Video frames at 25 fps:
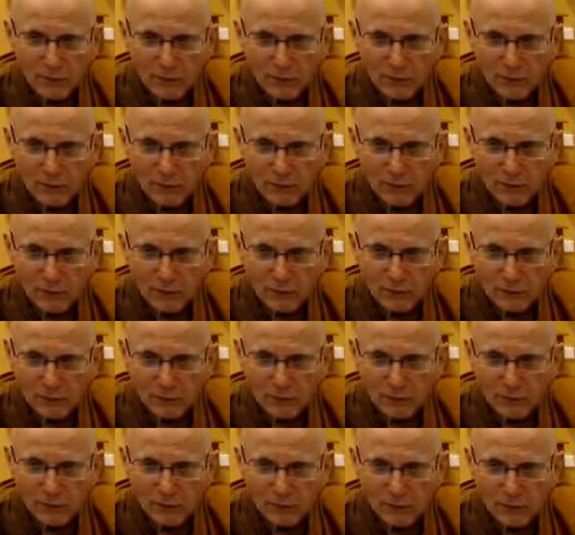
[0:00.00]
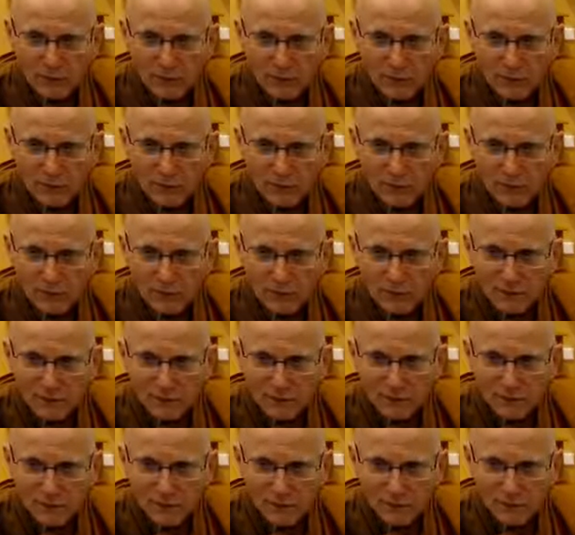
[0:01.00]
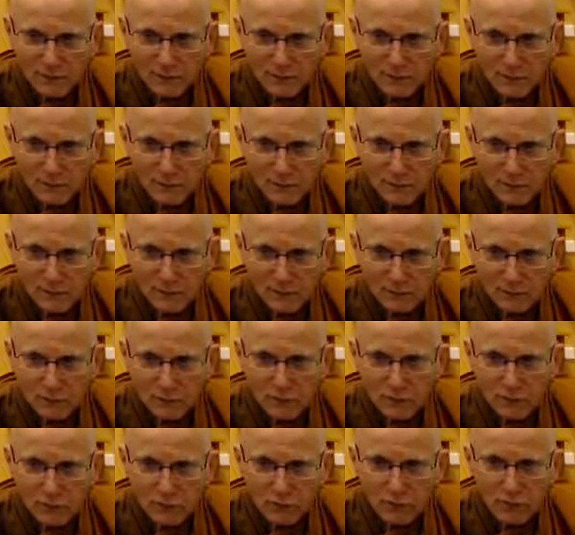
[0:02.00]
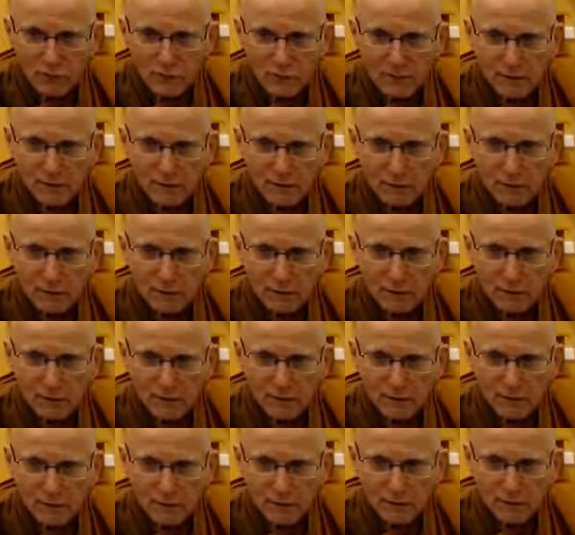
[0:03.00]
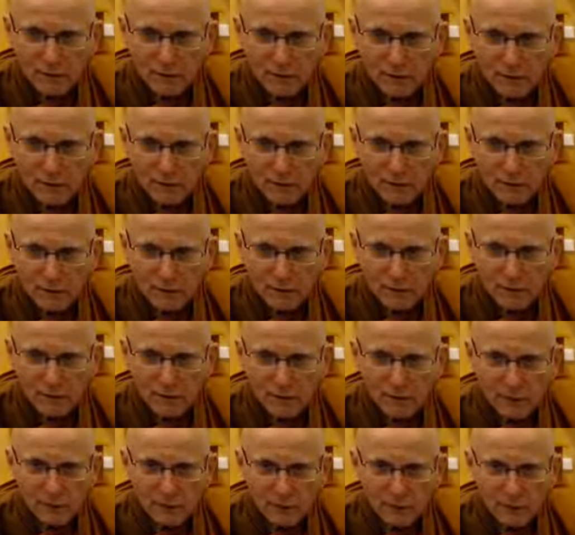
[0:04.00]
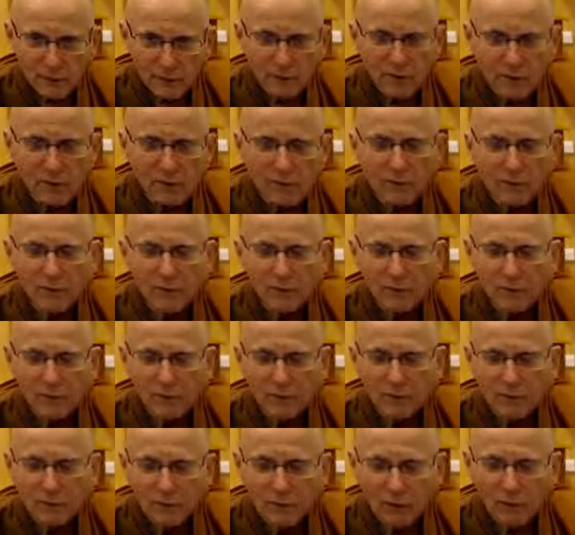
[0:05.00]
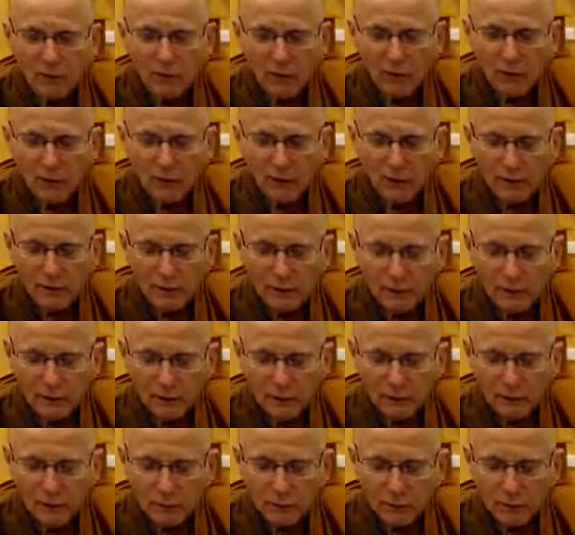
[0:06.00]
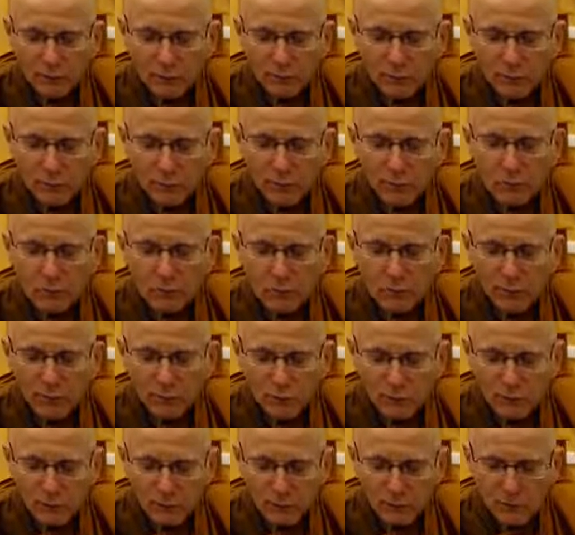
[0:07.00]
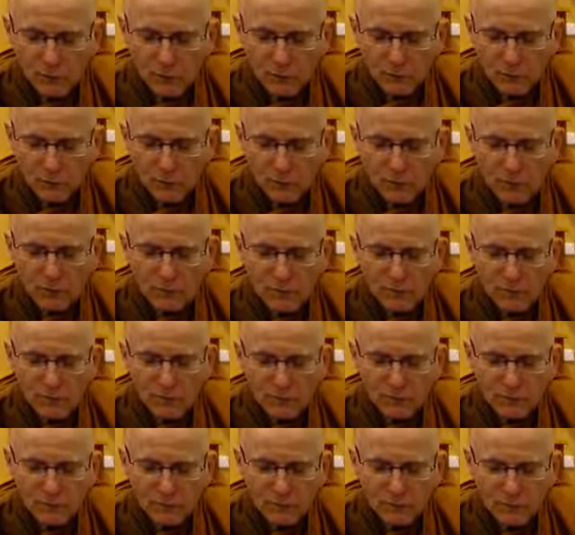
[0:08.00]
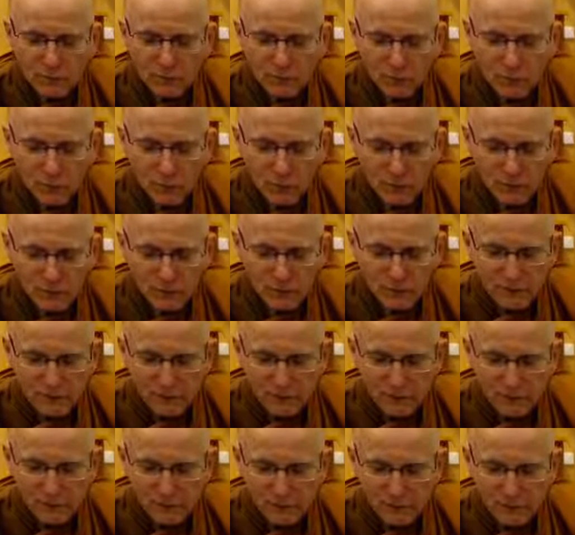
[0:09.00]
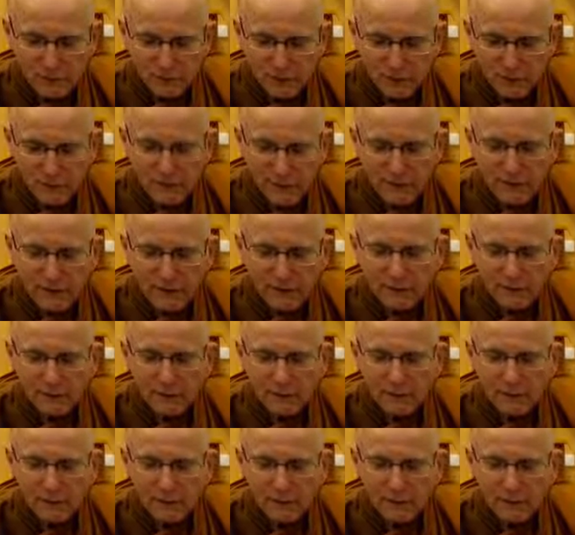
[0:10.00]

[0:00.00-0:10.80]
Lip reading: we may be experiencing, not trying to get rid of them, just giving them this kind, this beautiful, positive quality feeling